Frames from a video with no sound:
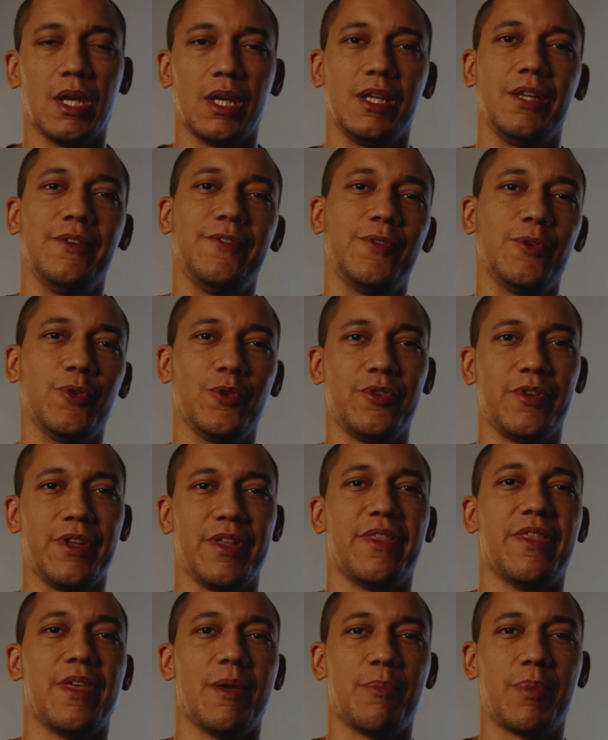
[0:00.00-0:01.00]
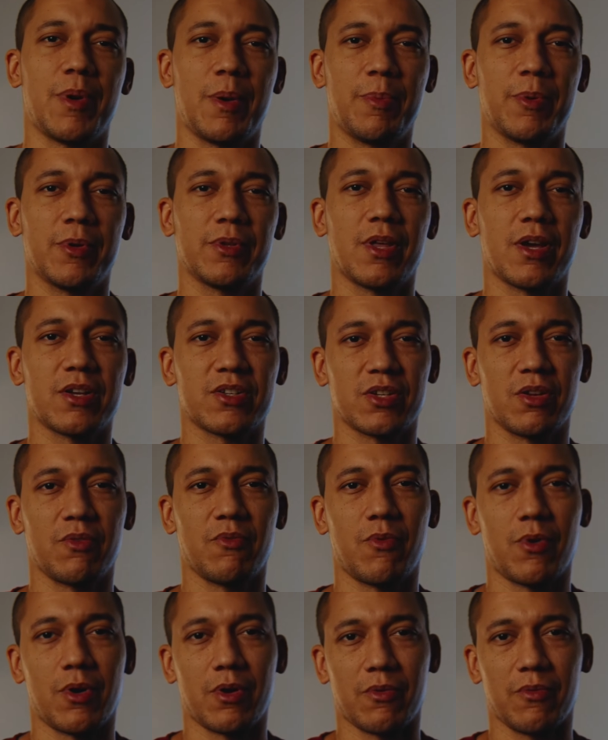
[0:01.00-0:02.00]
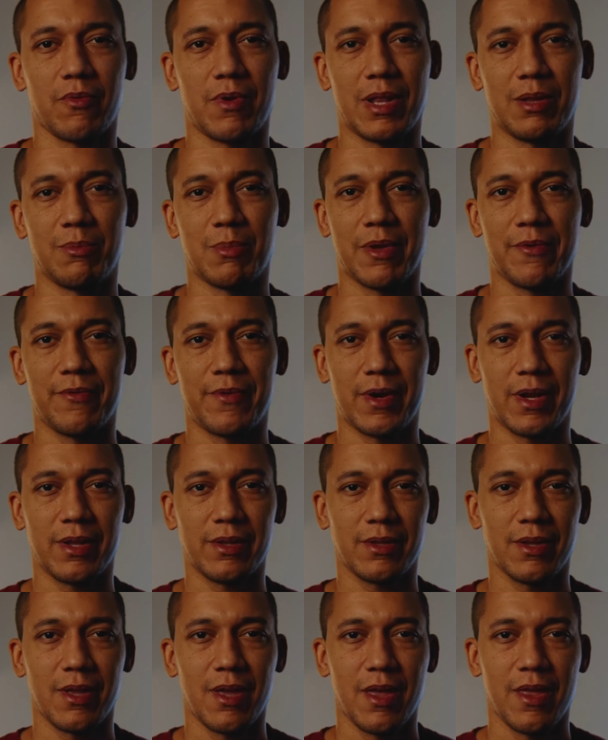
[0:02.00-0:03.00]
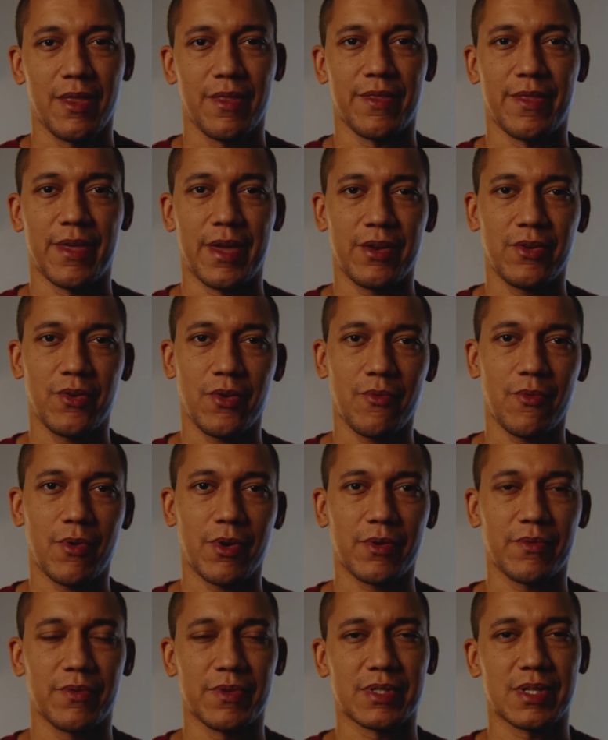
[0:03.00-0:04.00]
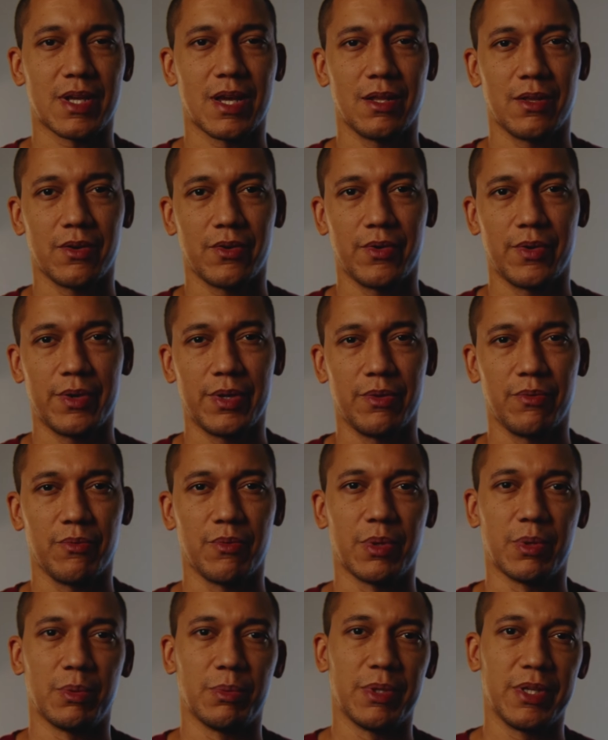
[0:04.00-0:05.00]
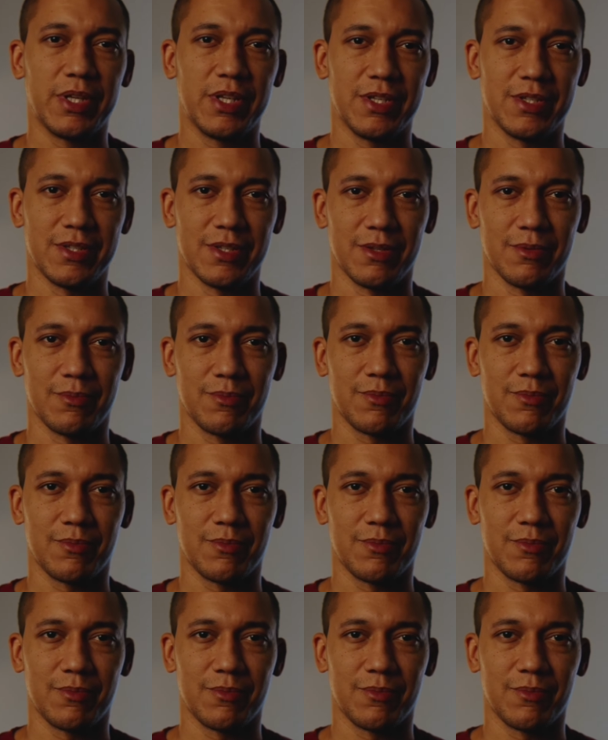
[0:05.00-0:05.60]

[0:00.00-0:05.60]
If you did the pre-production work well, my friend, then your work with color grading will be easy.